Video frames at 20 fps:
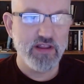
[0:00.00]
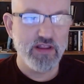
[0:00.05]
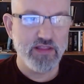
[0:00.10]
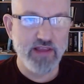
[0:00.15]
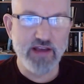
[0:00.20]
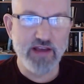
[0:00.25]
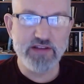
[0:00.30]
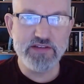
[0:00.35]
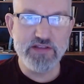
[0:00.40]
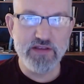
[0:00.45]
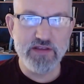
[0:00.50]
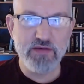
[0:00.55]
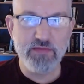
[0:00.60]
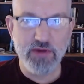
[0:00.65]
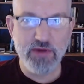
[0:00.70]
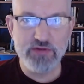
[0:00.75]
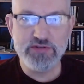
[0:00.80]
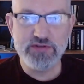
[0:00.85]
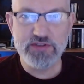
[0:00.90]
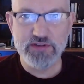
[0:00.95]
That is the
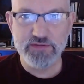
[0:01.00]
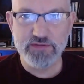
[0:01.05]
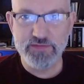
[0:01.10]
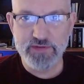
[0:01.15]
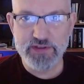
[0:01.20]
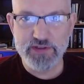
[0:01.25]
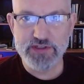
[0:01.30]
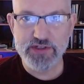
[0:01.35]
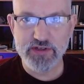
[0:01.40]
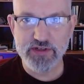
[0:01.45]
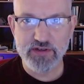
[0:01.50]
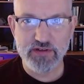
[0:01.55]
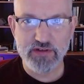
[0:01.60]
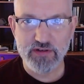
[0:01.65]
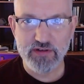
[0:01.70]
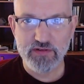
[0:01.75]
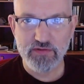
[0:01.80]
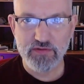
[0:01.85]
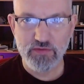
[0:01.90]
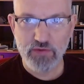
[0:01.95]
most efficient
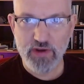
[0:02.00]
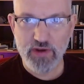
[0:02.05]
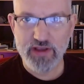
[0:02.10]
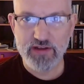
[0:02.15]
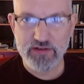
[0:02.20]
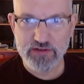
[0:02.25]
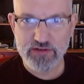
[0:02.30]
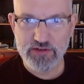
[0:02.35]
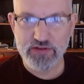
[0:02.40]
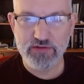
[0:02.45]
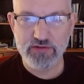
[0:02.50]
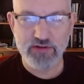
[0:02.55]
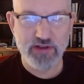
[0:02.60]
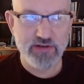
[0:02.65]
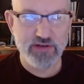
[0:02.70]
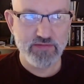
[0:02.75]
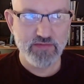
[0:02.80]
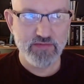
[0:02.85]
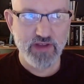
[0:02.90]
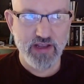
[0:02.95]
way to do it.
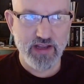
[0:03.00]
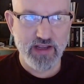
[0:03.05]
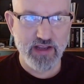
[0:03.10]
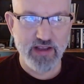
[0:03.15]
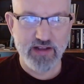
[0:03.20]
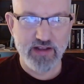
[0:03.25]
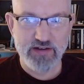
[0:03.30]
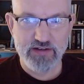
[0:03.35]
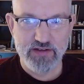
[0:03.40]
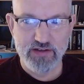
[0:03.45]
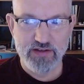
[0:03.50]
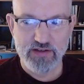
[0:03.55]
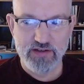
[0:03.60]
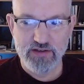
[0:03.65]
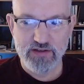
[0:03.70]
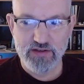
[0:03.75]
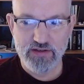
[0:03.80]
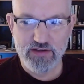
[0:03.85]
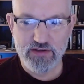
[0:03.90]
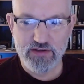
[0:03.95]
And
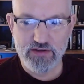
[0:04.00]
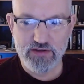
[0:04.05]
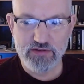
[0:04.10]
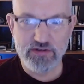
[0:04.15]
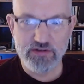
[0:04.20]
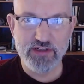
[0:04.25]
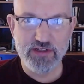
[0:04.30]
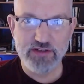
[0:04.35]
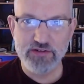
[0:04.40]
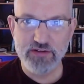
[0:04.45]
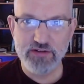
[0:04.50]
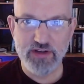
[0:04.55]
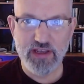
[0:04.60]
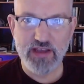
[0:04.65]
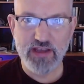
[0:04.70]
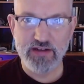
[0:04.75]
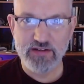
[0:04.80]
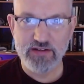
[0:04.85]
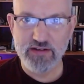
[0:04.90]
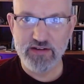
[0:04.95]
you can
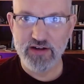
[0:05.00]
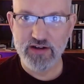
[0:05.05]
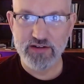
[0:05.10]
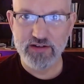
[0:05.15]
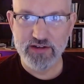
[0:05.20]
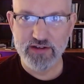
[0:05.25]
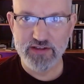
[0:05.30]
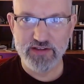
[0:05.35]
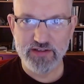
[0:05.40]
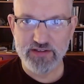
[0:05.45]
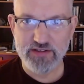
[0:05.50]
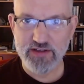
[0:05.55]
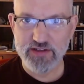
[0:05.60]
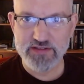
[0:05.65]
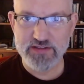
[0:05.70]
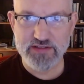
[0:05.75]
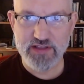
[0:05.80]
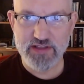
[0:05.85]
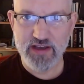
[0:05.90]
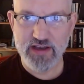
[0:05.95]
create concrete that
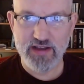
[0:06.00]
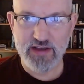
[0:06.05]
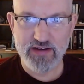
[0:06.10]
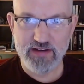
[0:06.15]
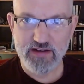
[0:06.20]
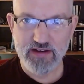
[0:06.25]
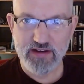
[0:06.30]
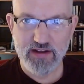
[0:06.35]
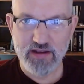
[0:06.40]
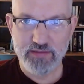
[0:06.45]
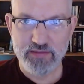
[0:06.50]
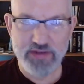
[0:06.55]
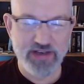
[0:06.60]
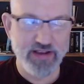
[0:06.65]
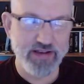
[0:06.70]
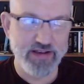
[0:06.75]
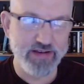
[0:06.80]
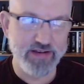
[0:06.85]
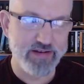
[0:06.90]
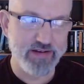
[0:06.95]
does that. I mean,
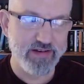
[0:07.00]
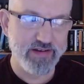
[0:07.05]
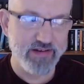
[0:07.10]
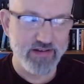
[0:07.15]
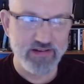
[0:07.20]
heck,